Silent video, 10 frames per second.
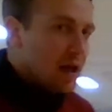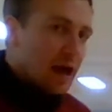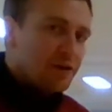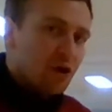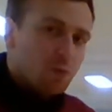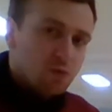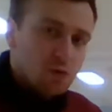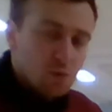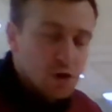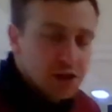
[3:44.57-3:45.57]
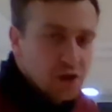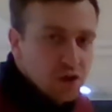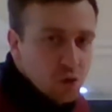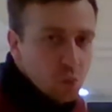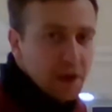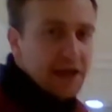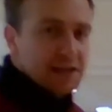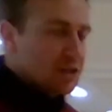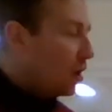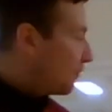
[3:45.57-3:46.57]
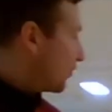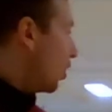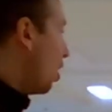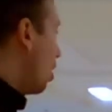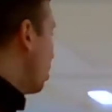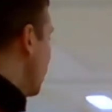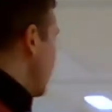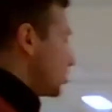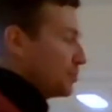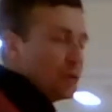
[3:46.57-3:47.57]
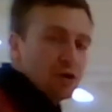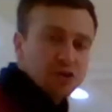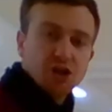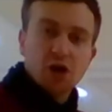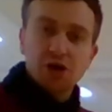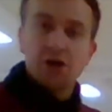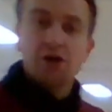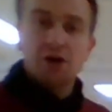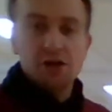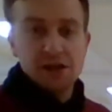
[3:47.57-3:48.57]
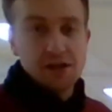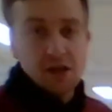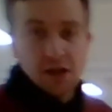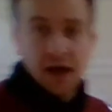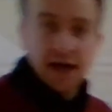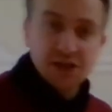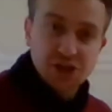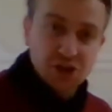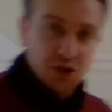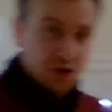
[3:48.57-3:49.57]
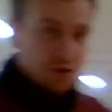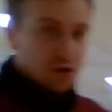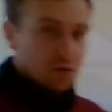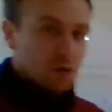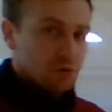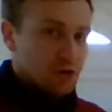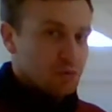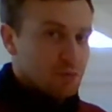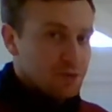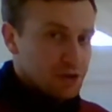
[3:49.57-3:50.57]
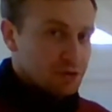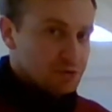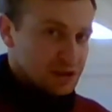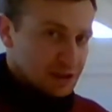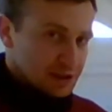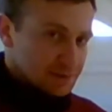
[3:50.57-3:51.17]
and you're working on the weight of your, I suppose, your curling stone, what you will be using.